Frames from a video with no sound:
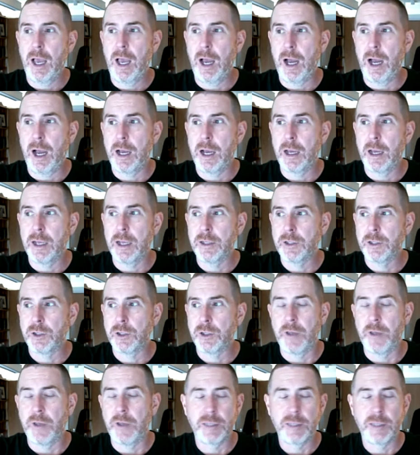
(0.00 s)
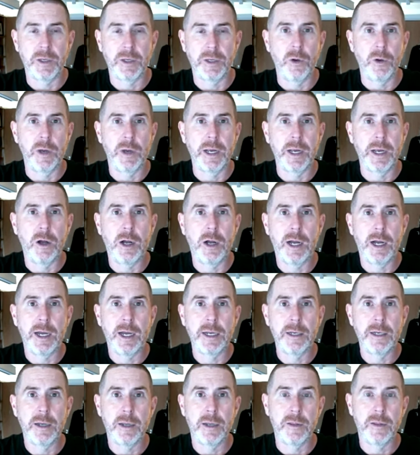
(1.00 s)
And so that's been going
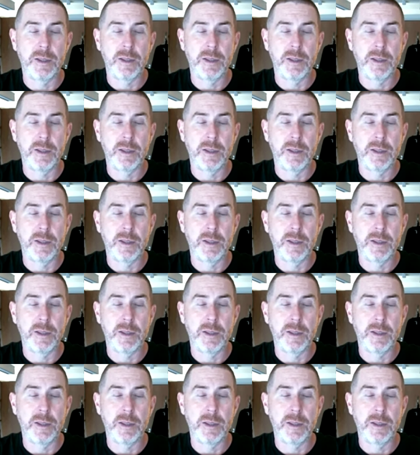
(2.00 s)
on.